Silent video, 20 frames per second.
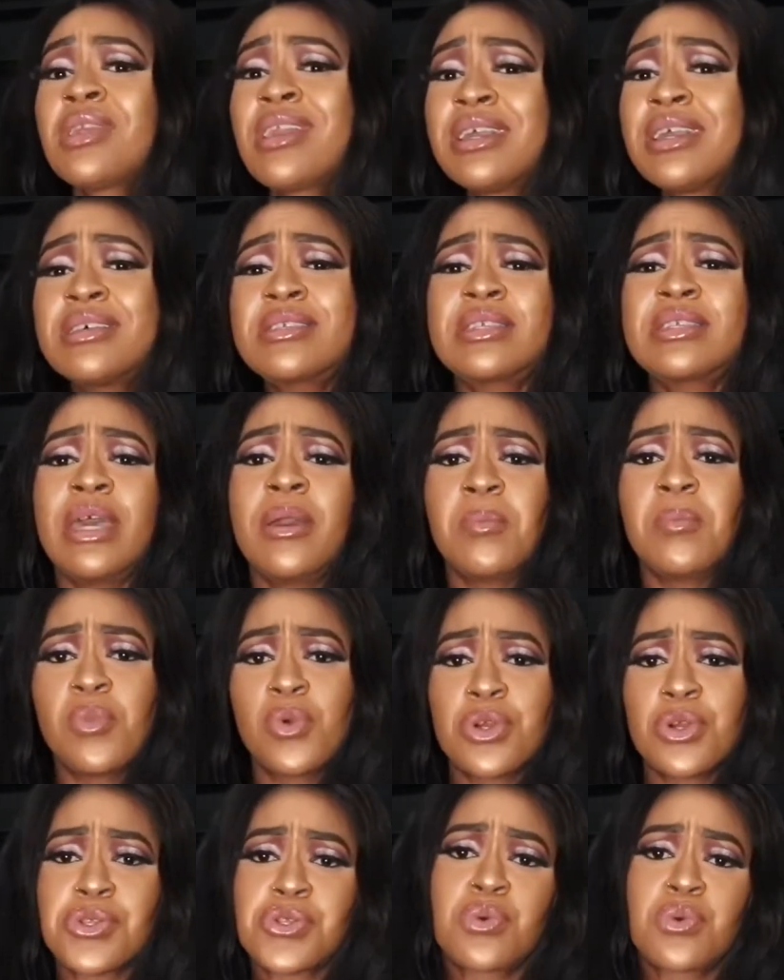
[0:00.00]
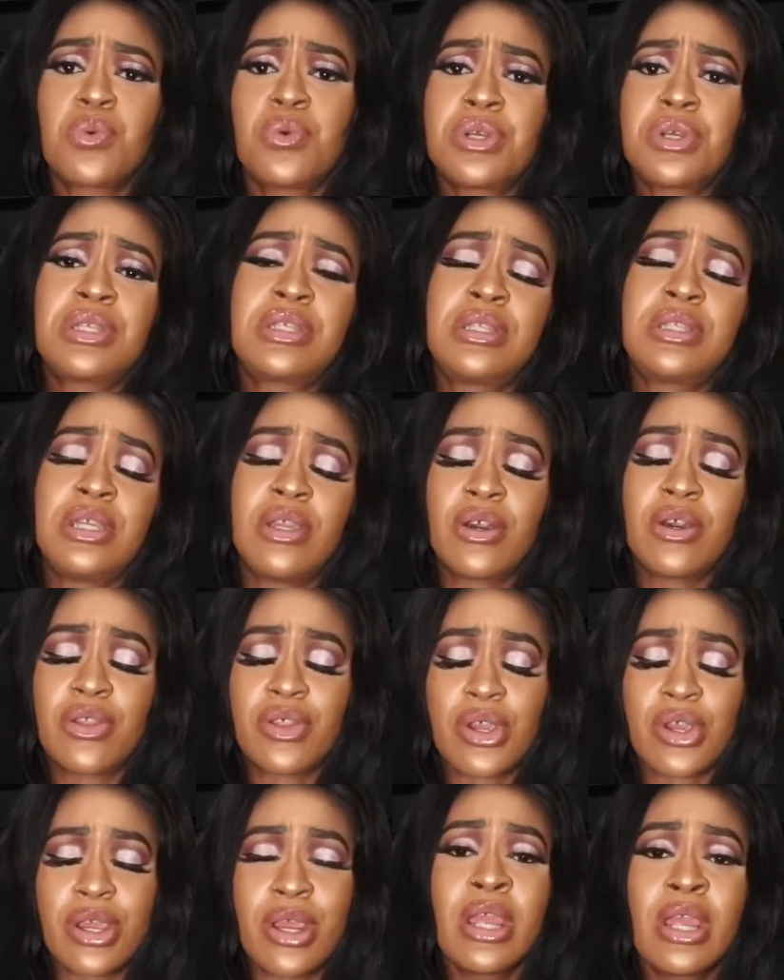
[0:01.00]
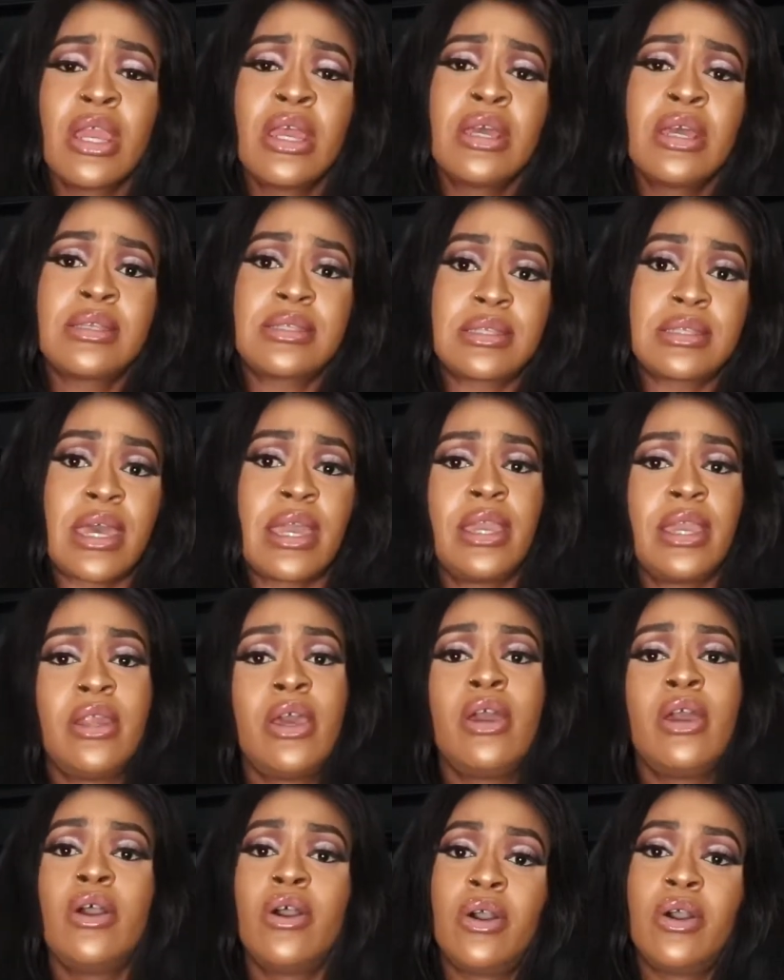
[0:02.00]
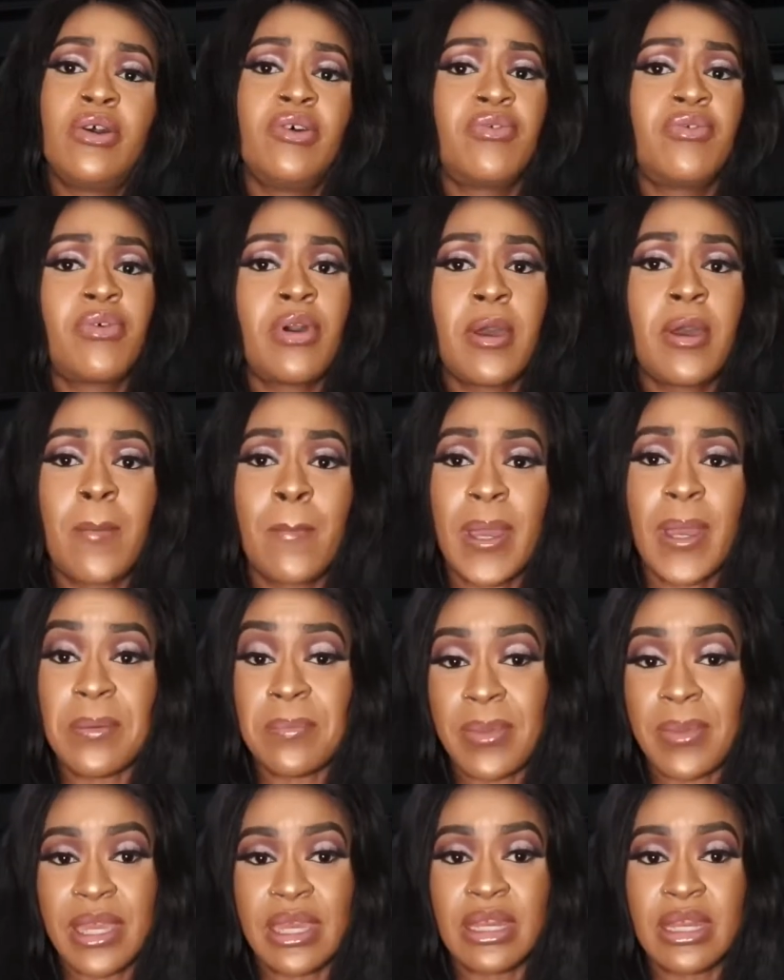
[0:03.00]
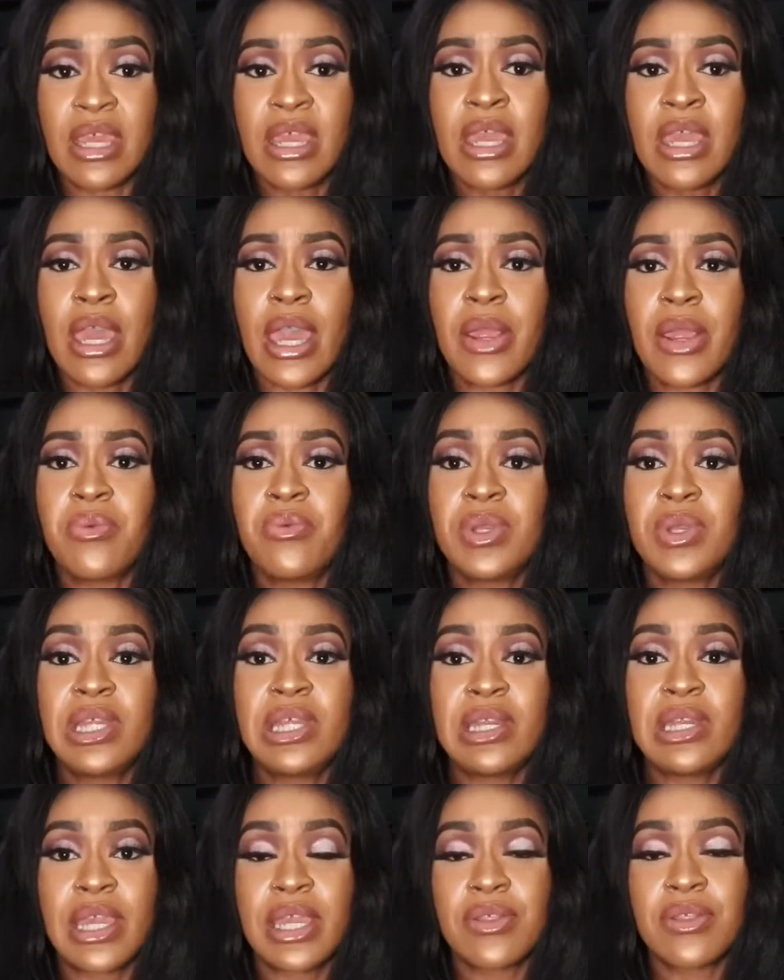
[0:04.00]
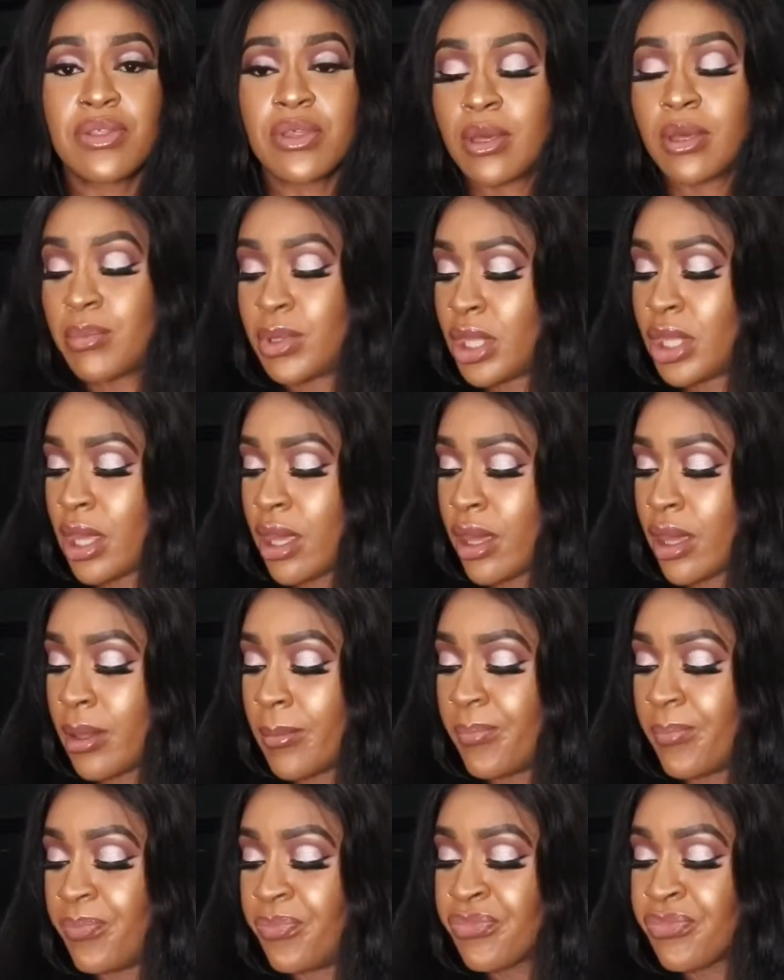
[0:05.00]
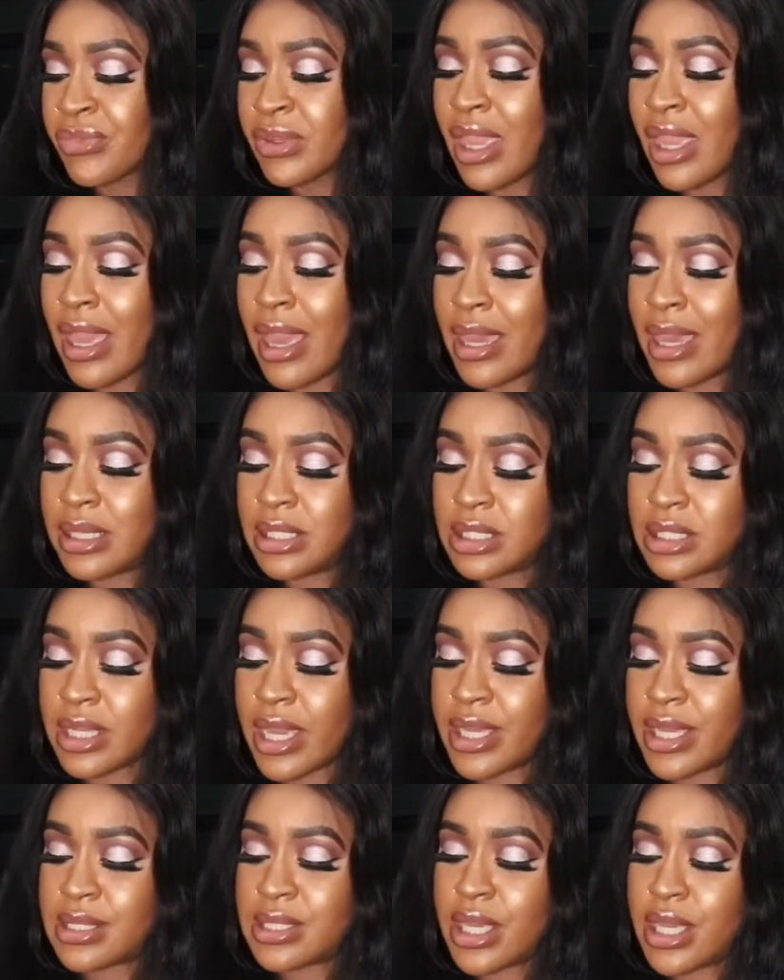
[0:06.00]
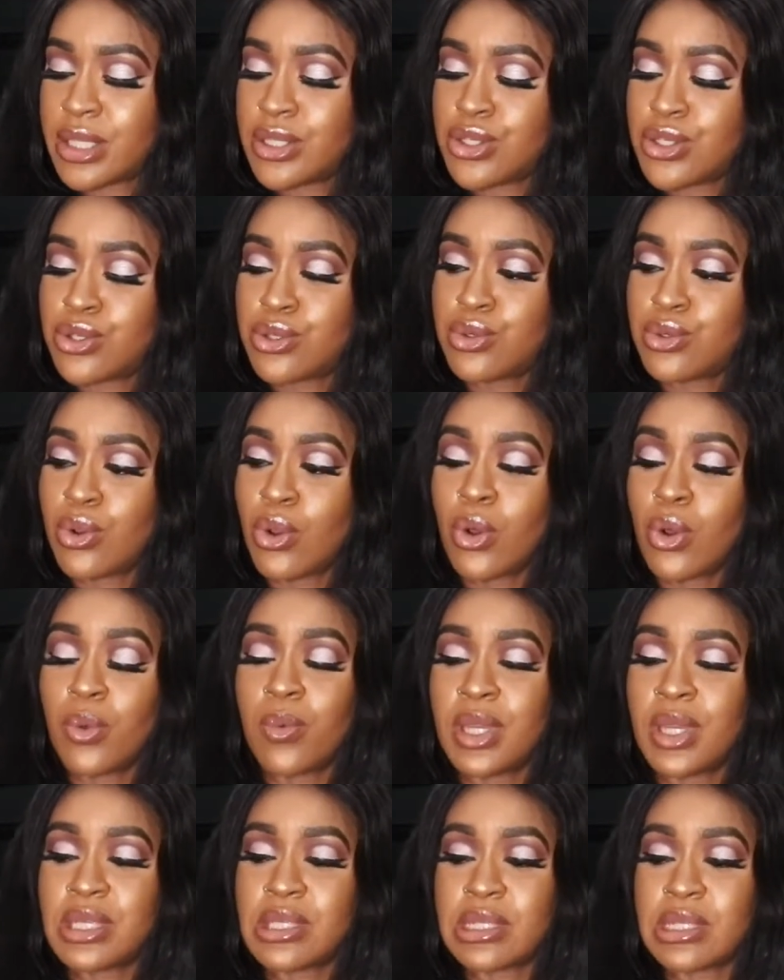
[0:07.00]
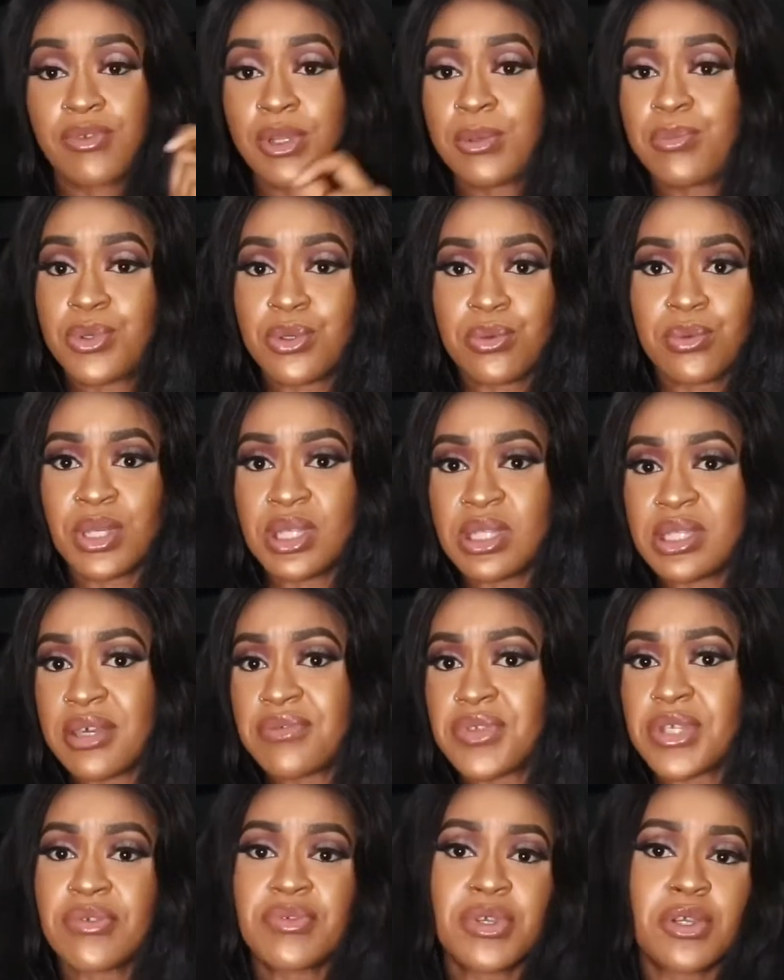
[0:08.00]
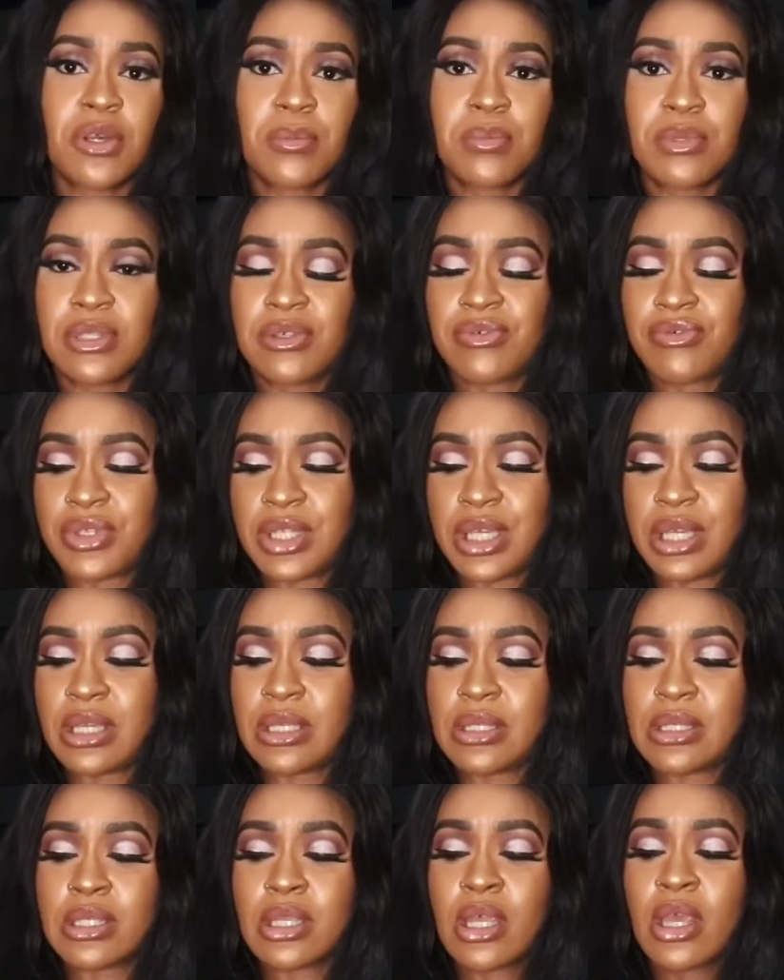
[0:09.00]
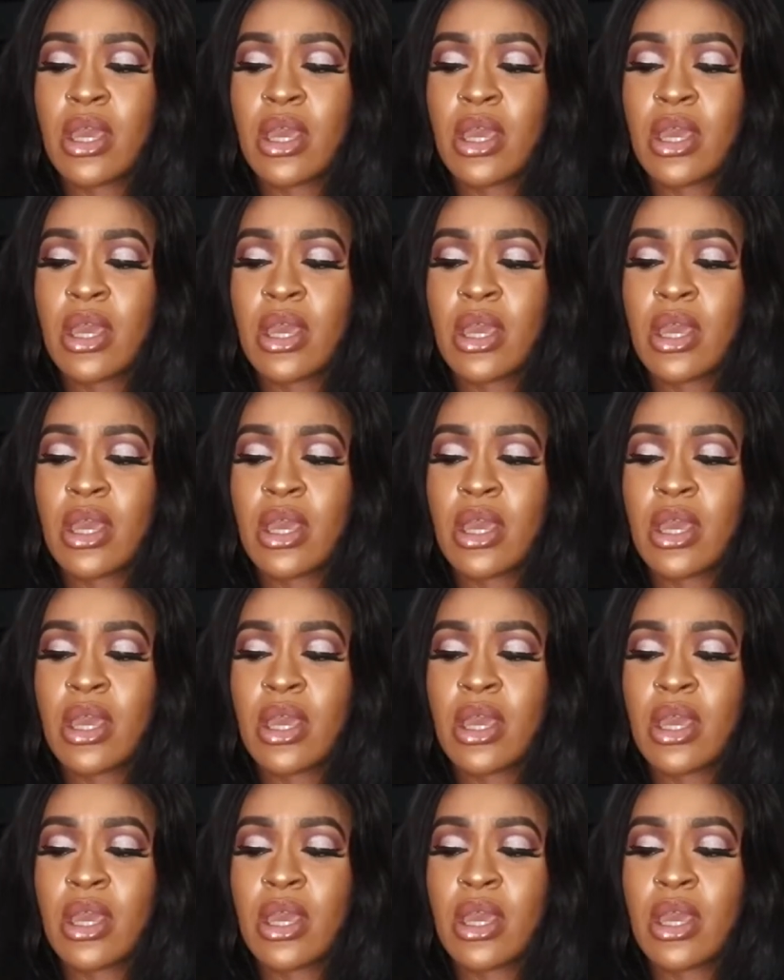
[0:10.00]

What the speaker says: scent more towards the other side of my bed. I really like them, and I tend to always flip the reeds after every couple of days.